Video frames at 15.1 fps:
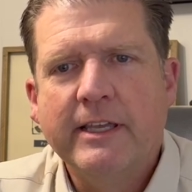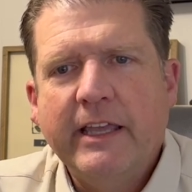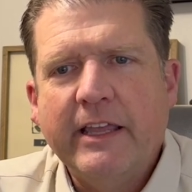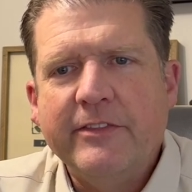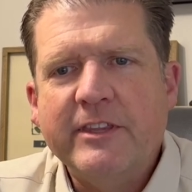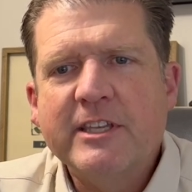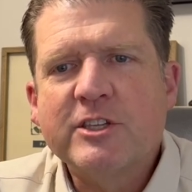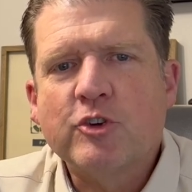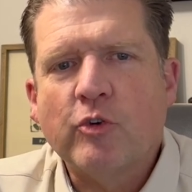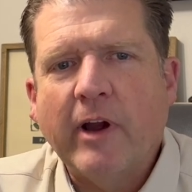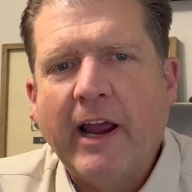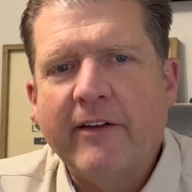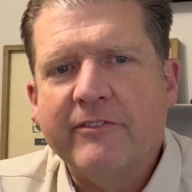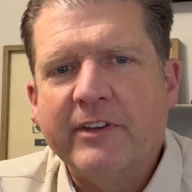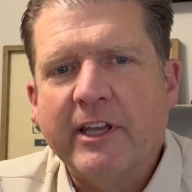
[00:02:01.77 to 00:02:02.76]
In this
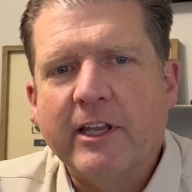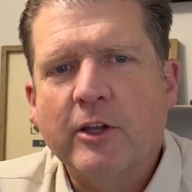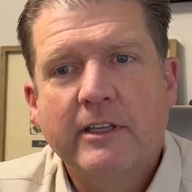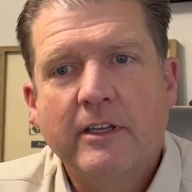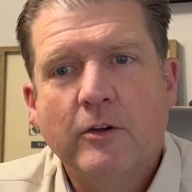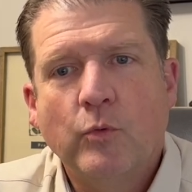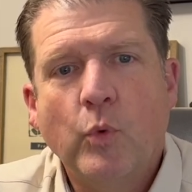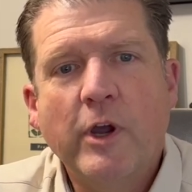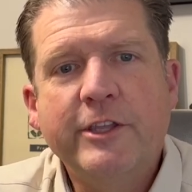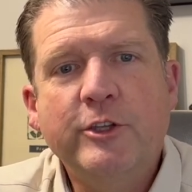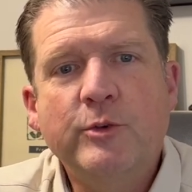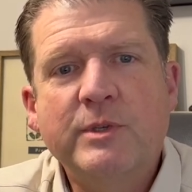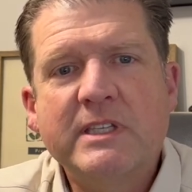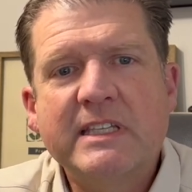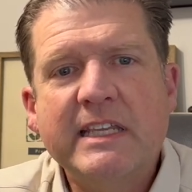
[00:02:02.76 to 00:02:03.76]
graphic, what
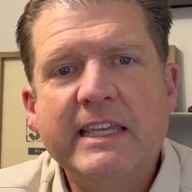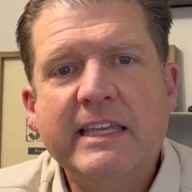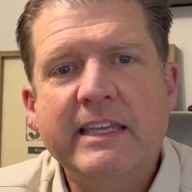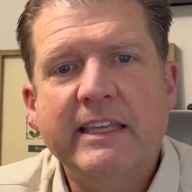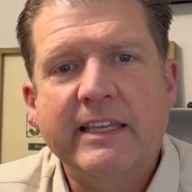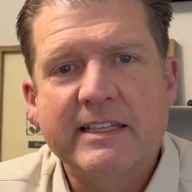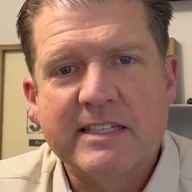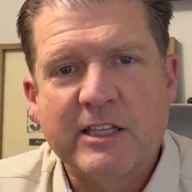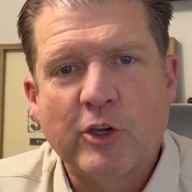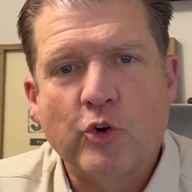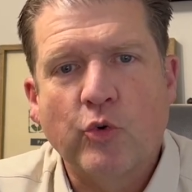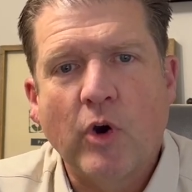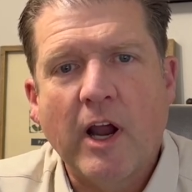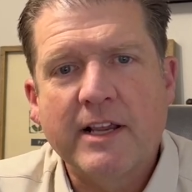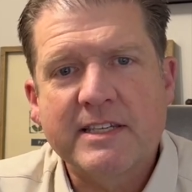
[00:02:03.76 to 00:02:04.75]
you see is the
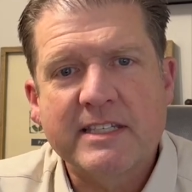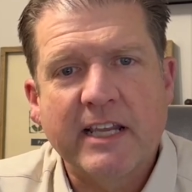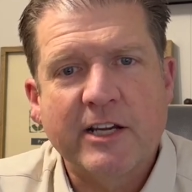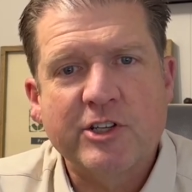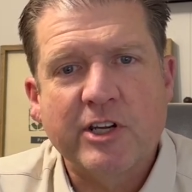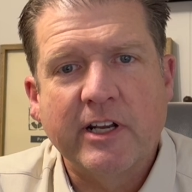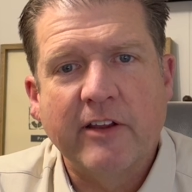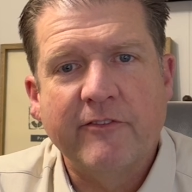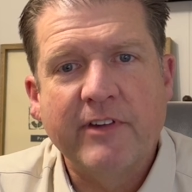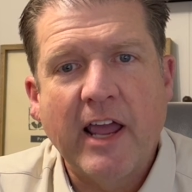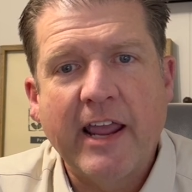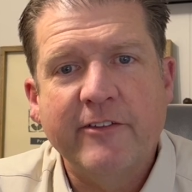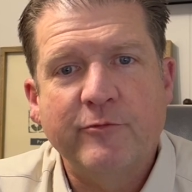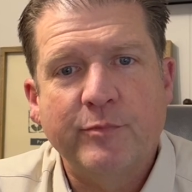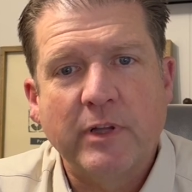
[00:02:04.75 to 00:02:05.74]
cross-section of
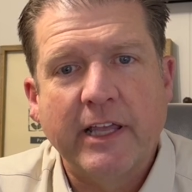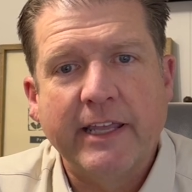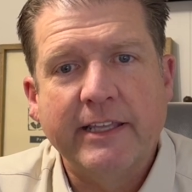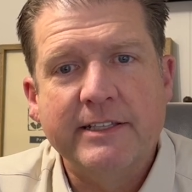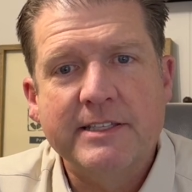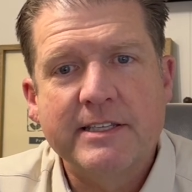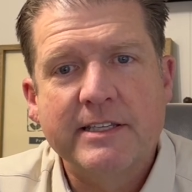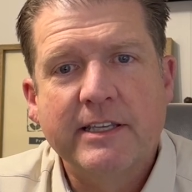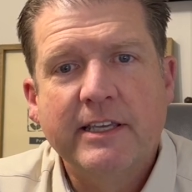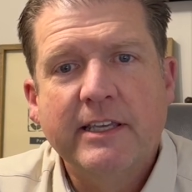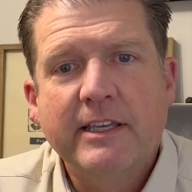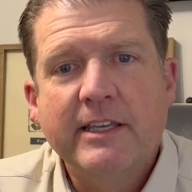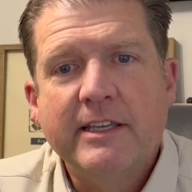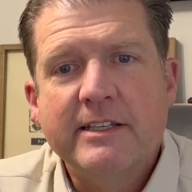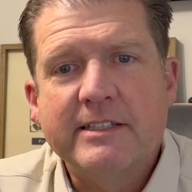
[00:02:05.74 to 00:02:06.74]
knife blades
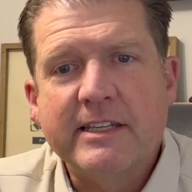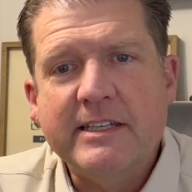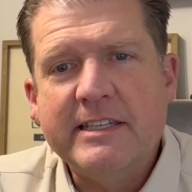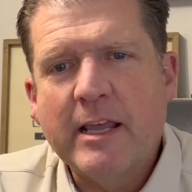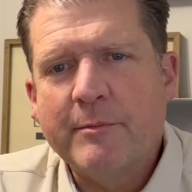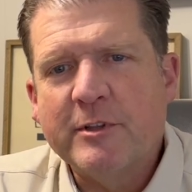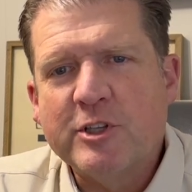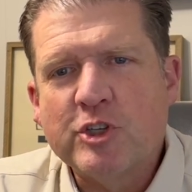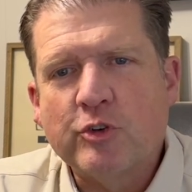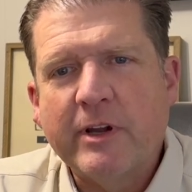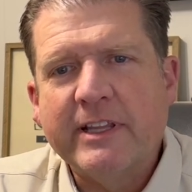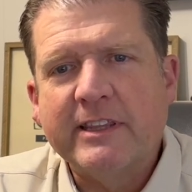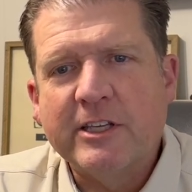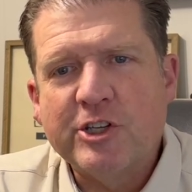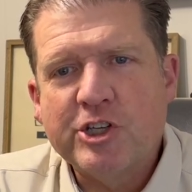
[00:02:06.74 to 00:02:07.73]
to
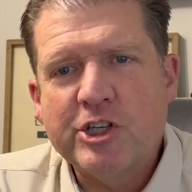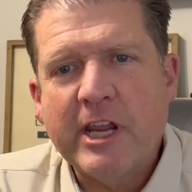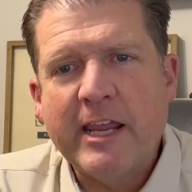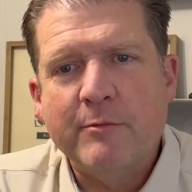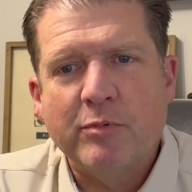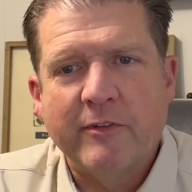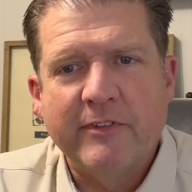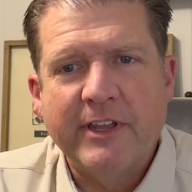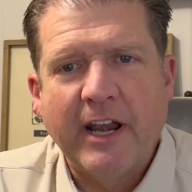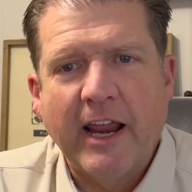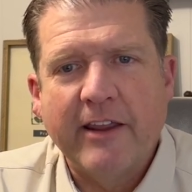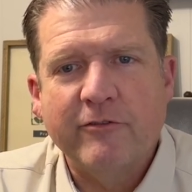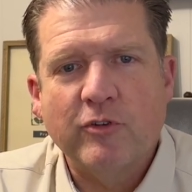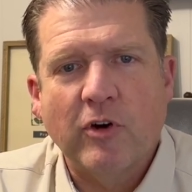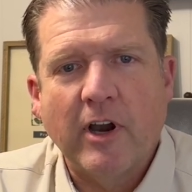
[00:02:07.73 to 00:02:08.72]
demonstrate the shape of the
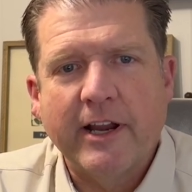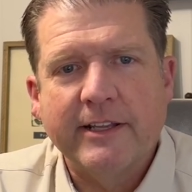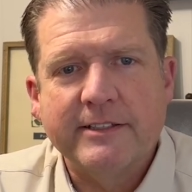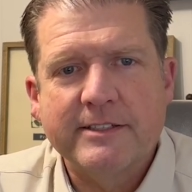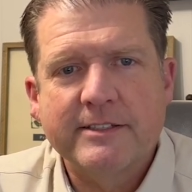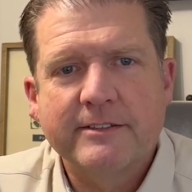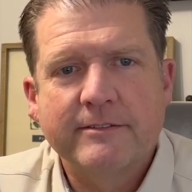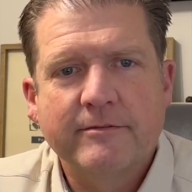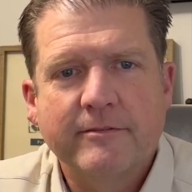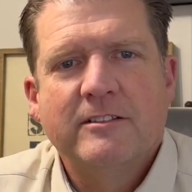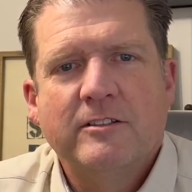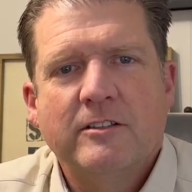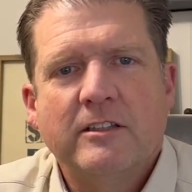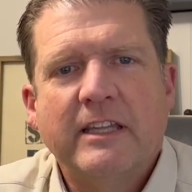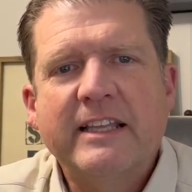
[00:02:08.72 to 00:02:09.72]
knife grinds.
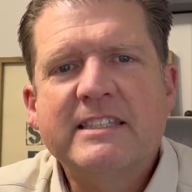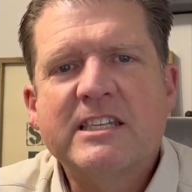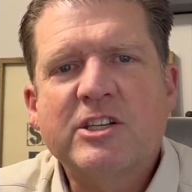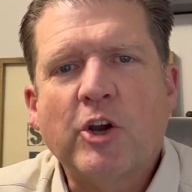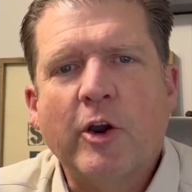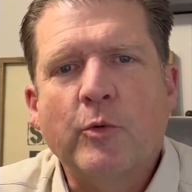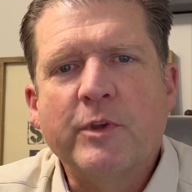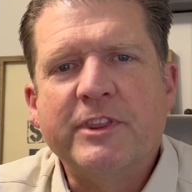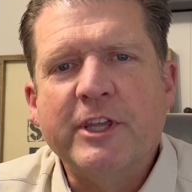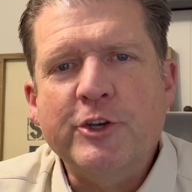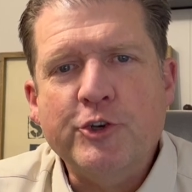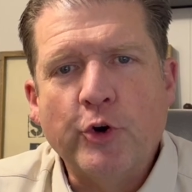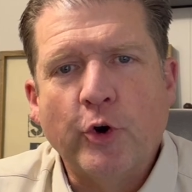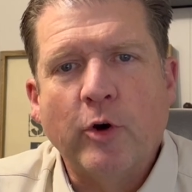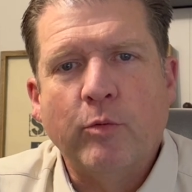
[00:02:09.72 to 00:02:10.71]
Let's start with the
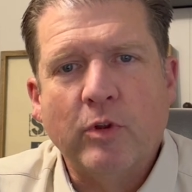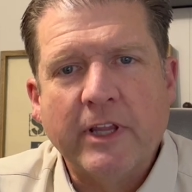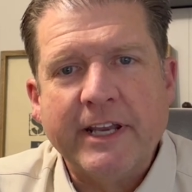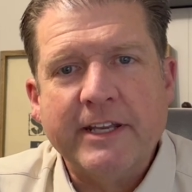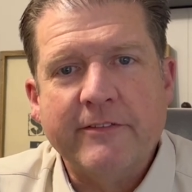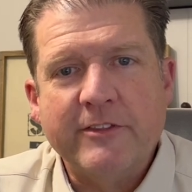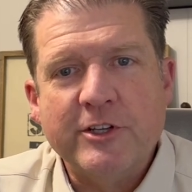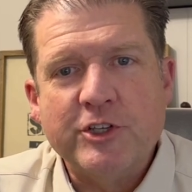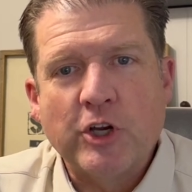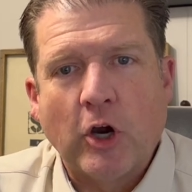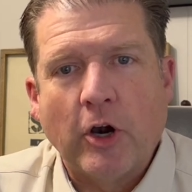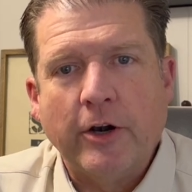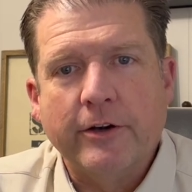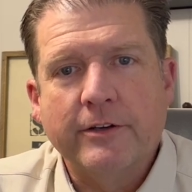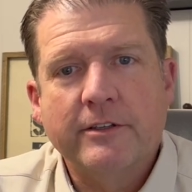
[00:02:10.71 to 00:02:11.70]
durable end of the
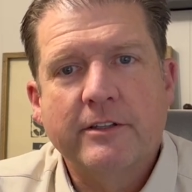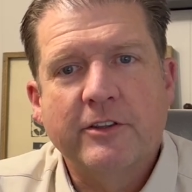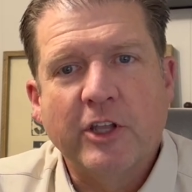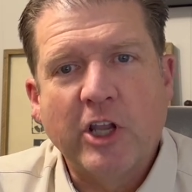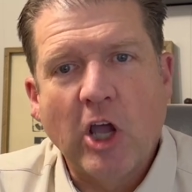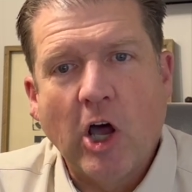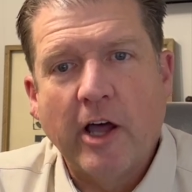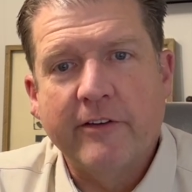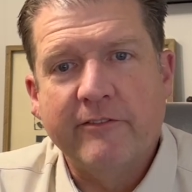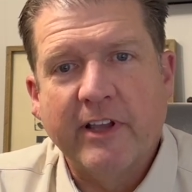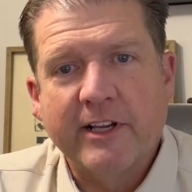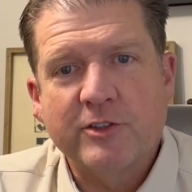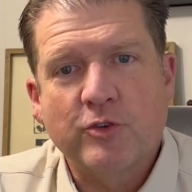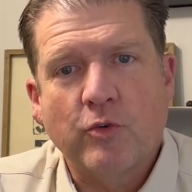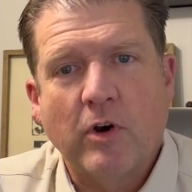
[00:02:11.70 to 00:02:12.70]
chart, the
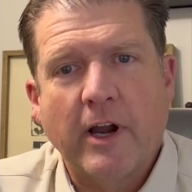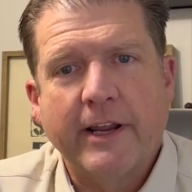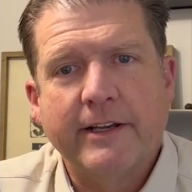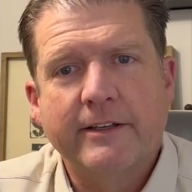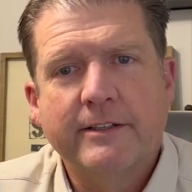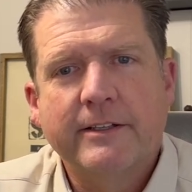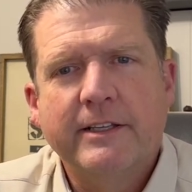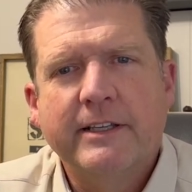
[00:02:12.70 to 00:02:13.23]
convex grind.